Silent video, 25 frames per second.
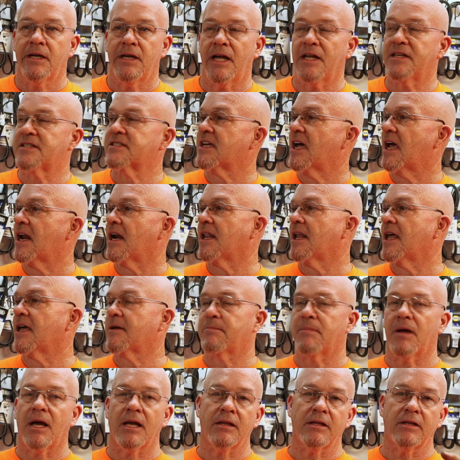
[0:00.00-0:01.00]
It's kind of
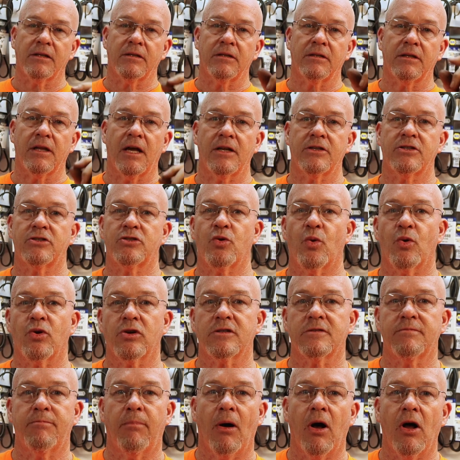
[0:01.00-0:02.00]
like my little uh,
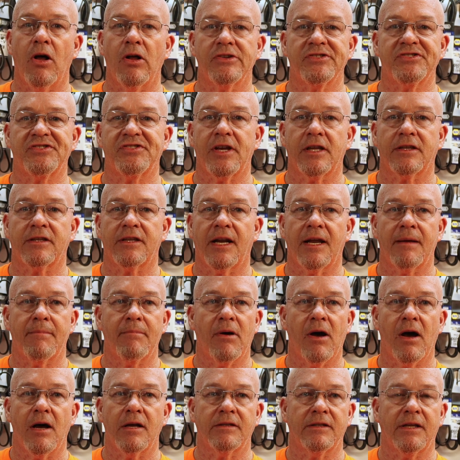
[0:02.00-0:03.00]
Torx ball set that I
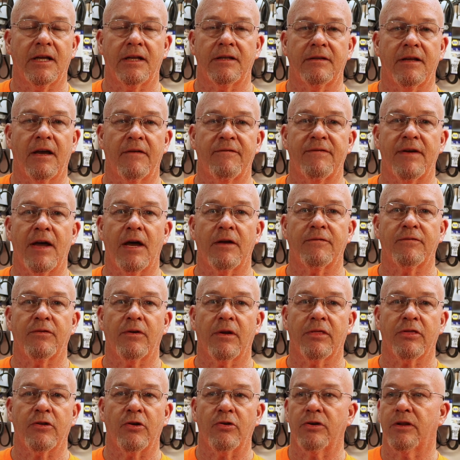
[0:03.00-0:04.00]
bought that I found for
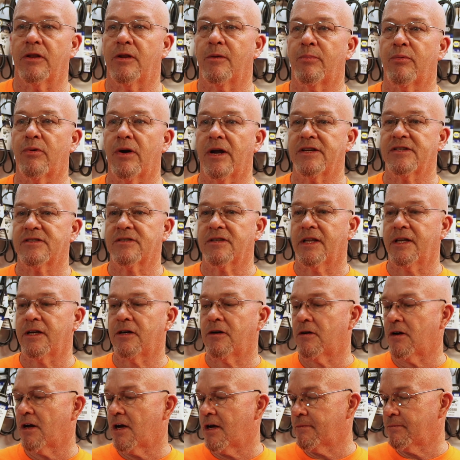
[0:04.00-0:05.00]
a third of the price
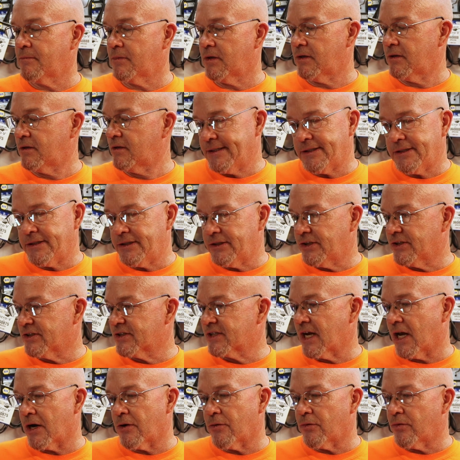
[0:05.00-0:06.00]
later on. But you
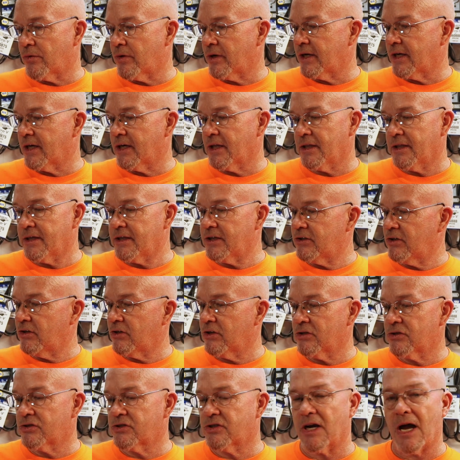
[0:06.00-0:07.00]
just got to really do
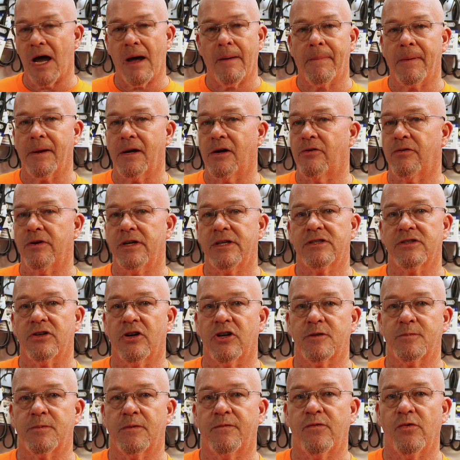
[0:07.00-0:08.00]
your shopping and
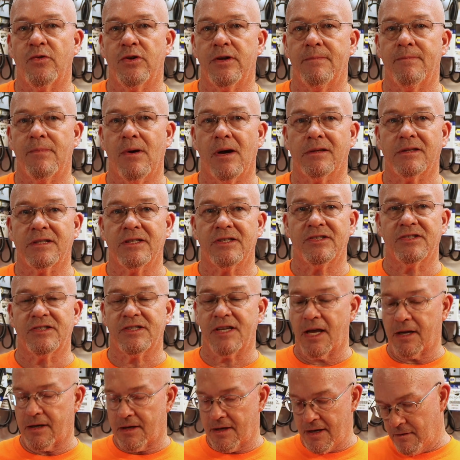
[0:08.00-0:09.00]
research before you bought this
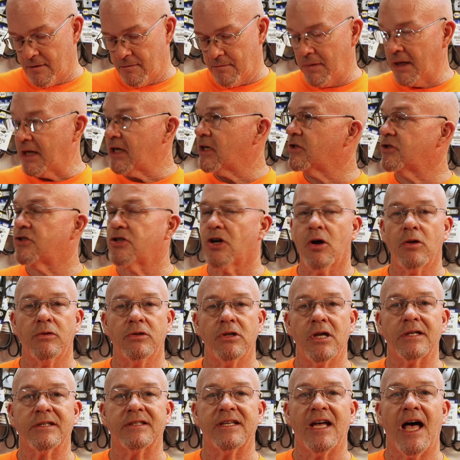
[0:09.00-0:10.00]
set. Me and Joe
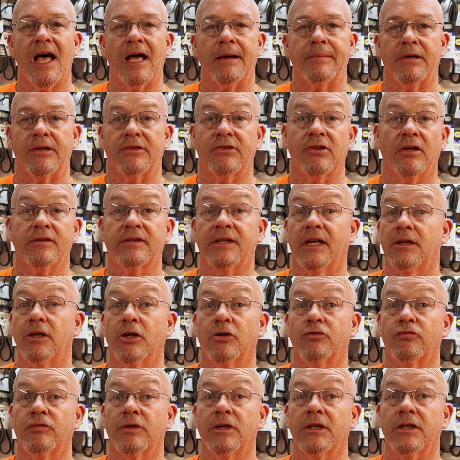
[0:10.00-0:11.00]
looked at them and thought they
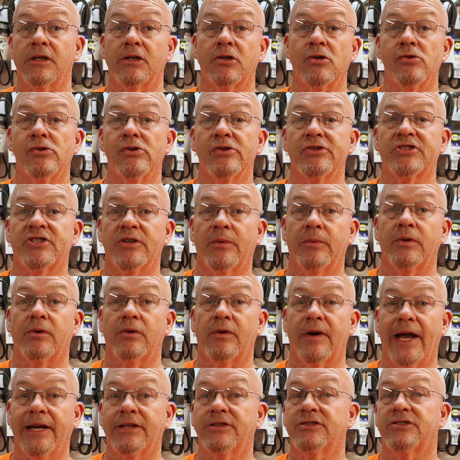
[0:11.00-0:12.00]
looked really cool, so we
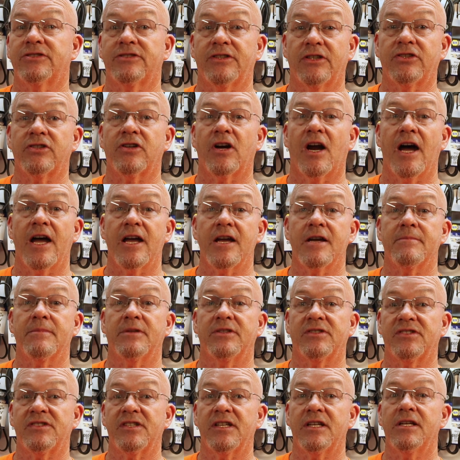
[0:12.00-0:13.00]
were anxious to try them
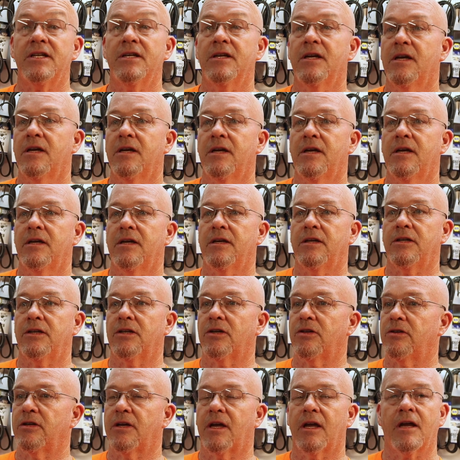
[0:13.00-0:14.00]
and see. You
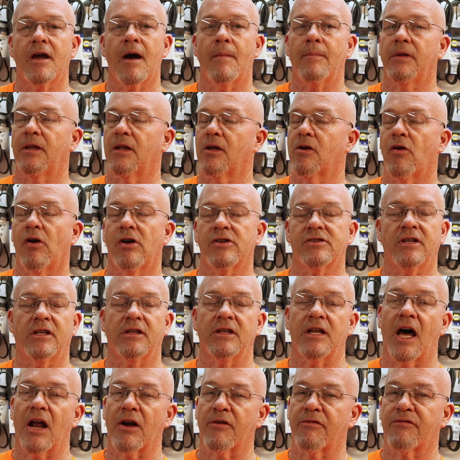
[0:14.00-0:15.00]
know, you could come across a
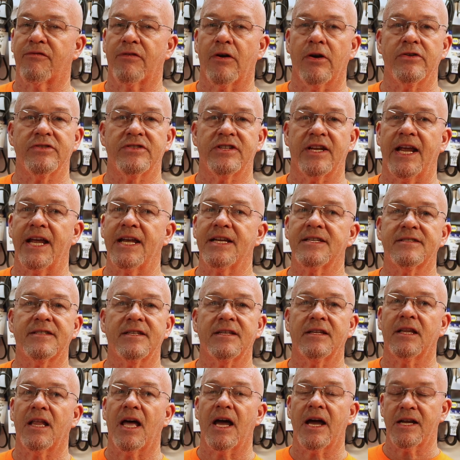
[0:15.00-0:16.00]
lot of frozen
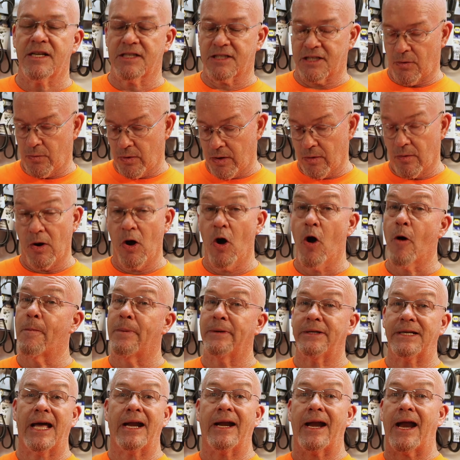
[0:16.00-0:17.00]
AC lines, and we were
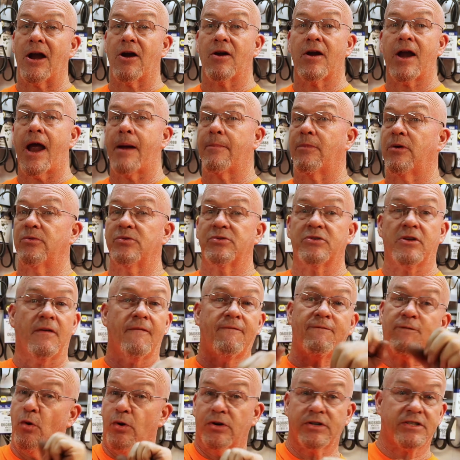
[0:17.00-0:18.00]
hoping that air hammer was going
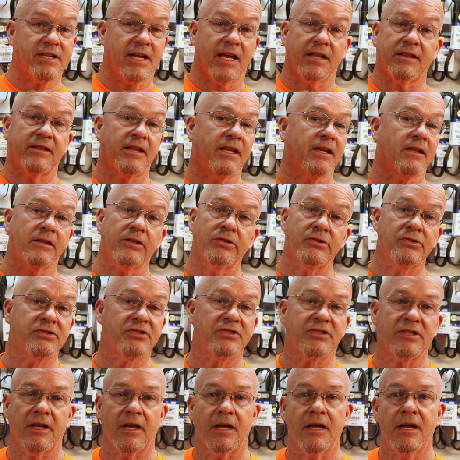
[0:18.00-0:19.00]
to force that thing
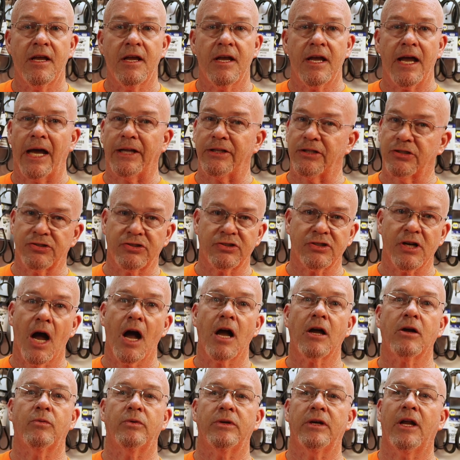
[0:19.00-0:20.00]
loose and the
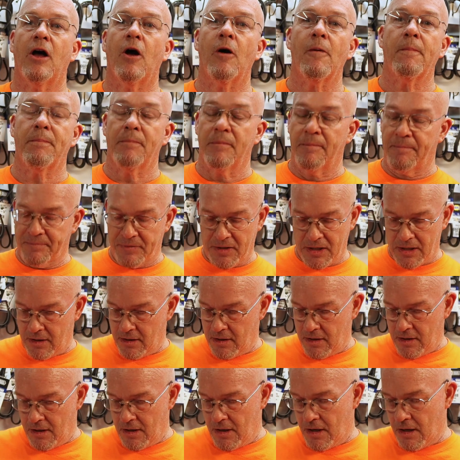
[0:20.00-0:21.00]
shock would help
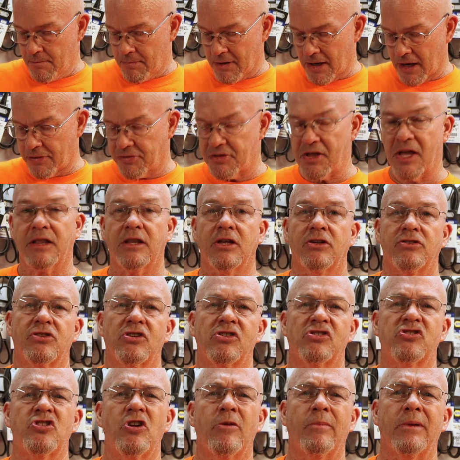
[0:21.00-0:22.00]
but I think there's
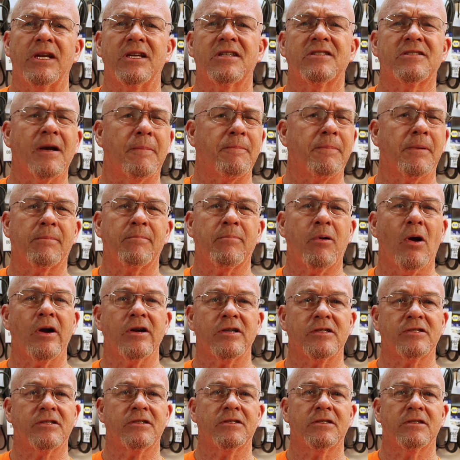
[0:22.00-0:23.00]
just too many separate
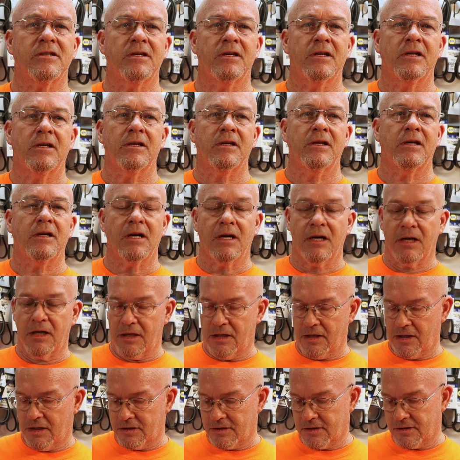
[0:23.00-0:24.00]
parts.
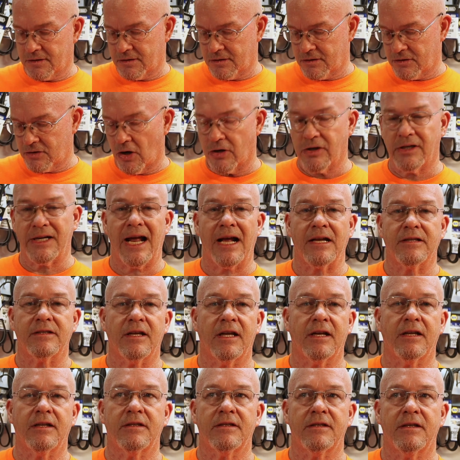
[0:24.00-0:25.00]
Uh, it's turning out
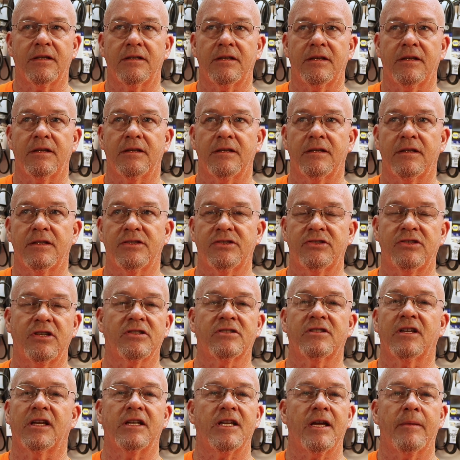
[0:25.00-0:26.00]
that it, it, it's
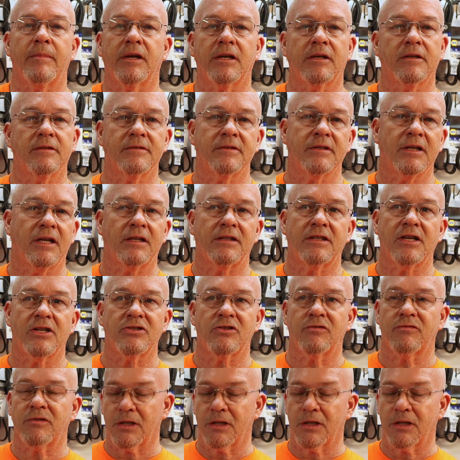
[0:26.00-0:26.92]
just a gimmick. It doesn't